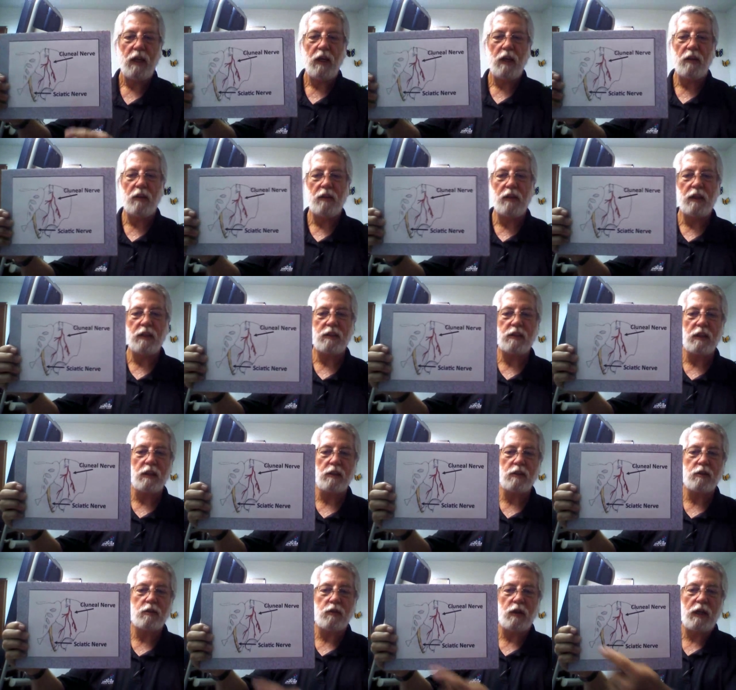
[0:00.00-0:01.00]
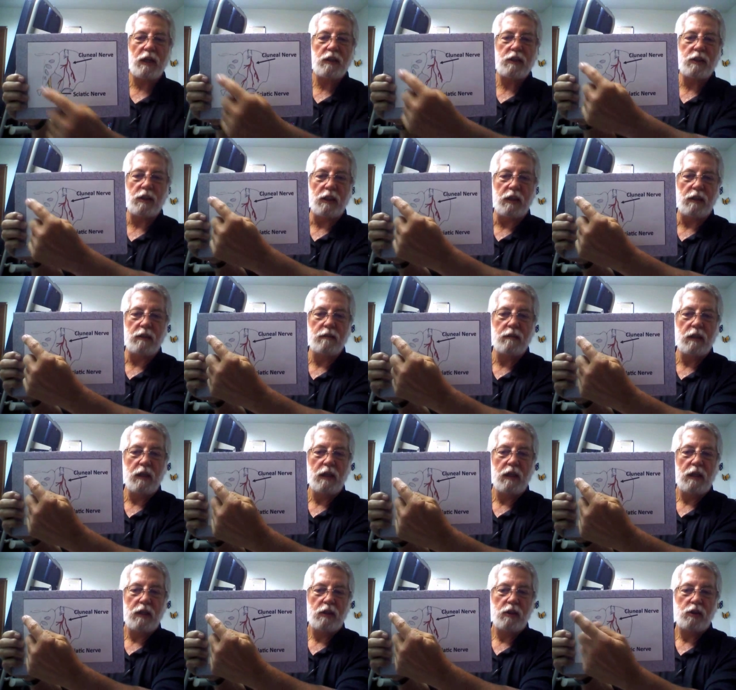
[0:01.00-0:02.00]
Now, this illustration
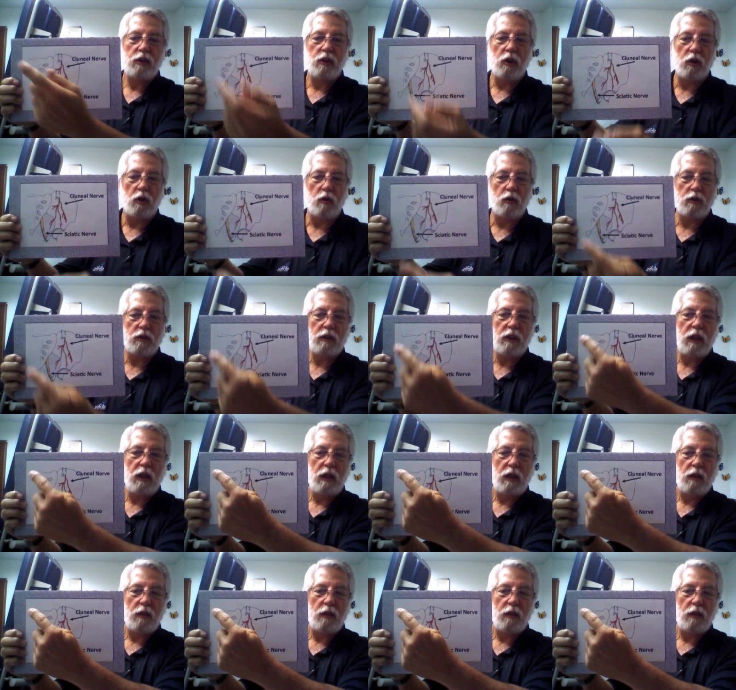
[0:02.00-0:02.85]
shows